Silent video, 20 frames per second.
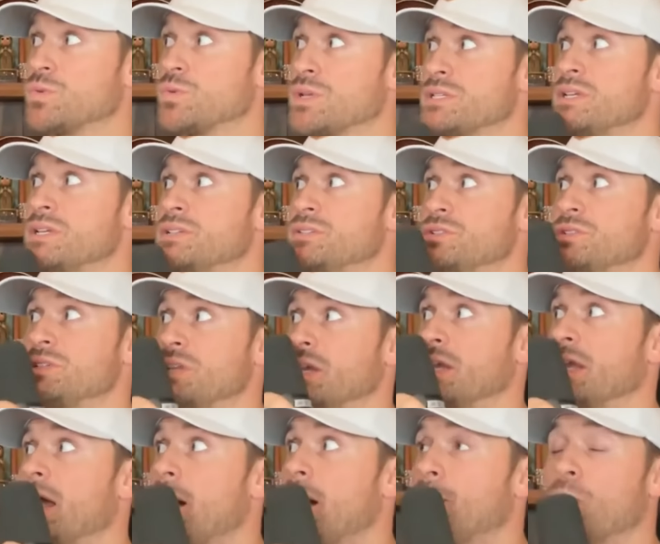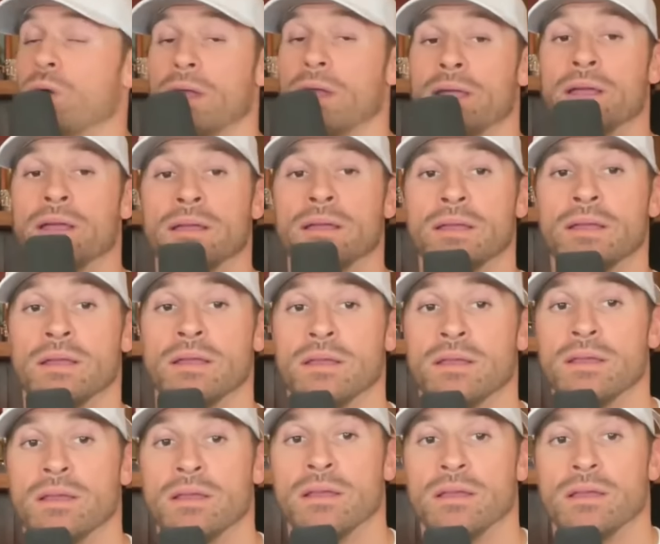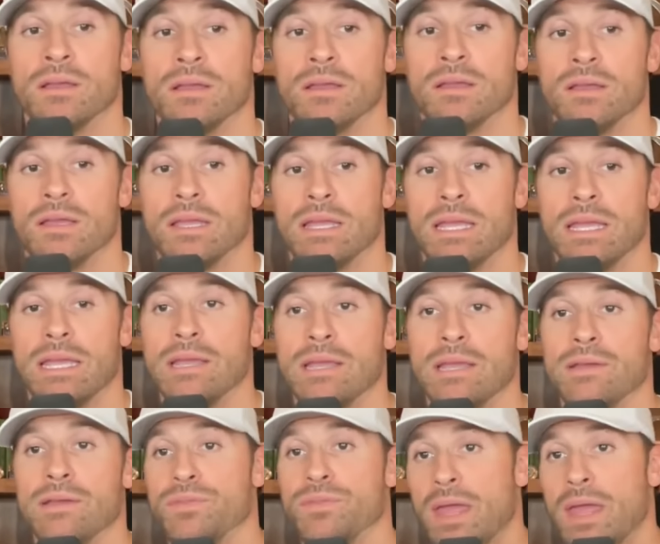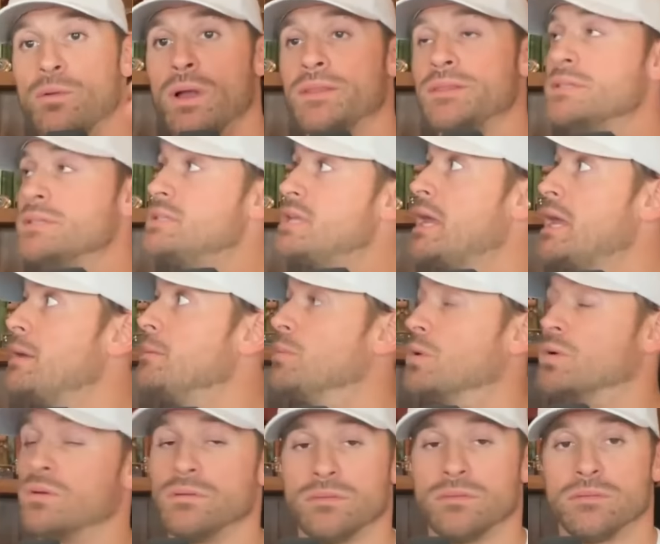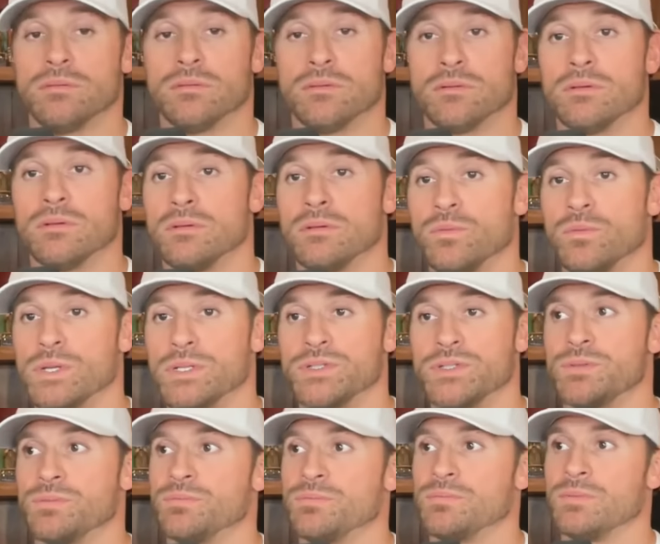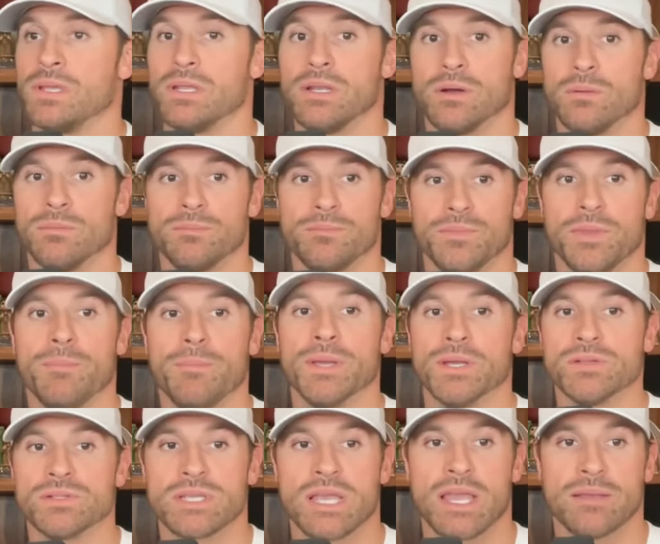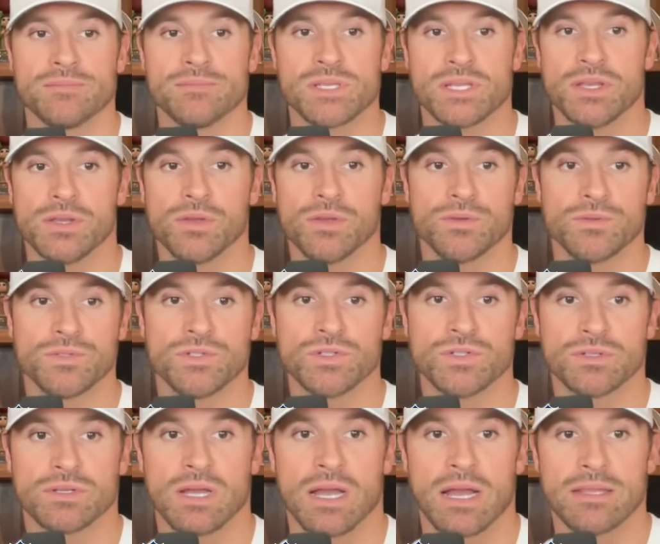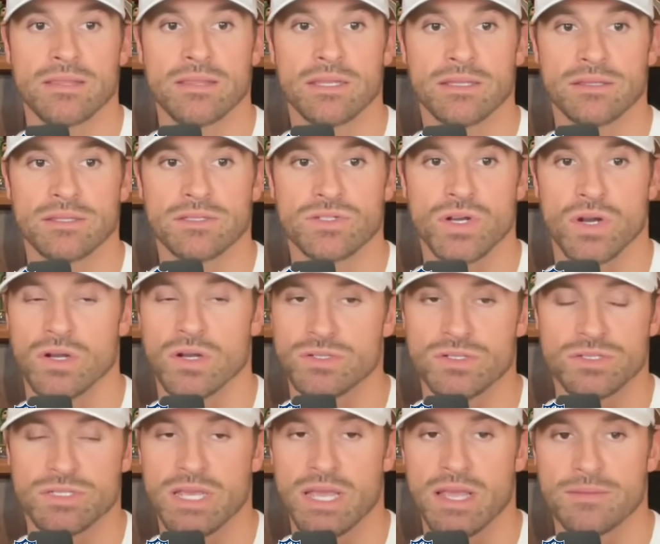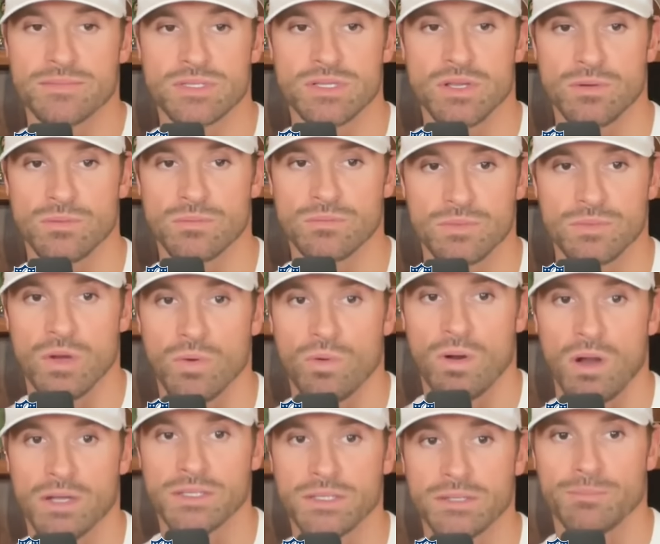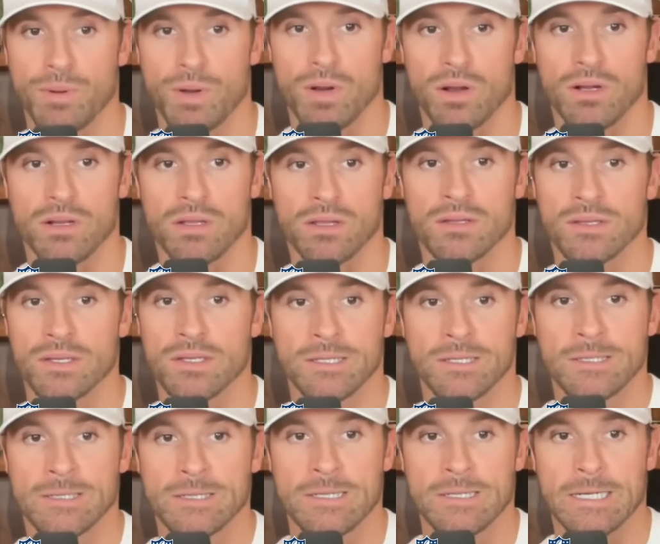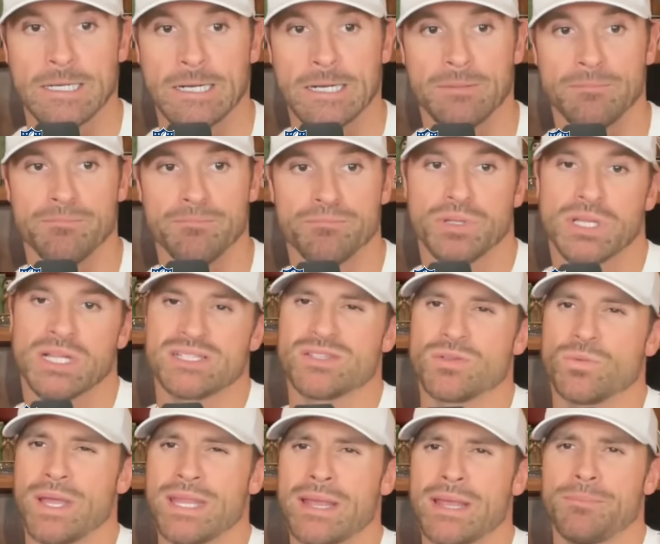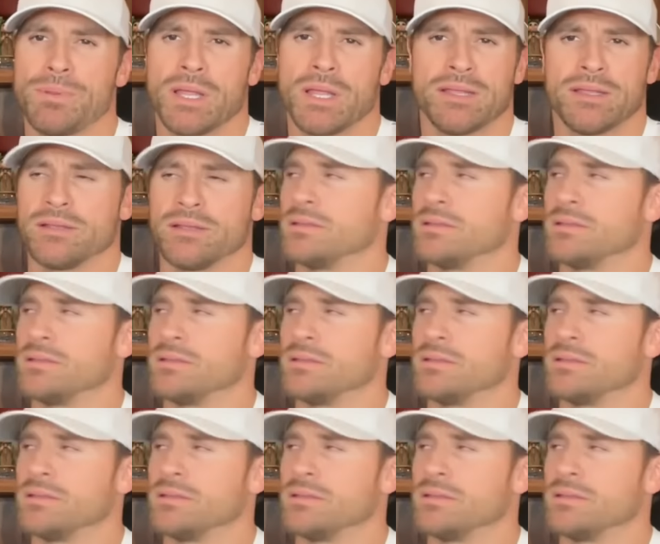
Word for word: what's interesting, Cowboy. If they run the table, which, you know, the Bills game's huge. I think the Chargers game's no, no walk in the park. Um, plus, the way they play, they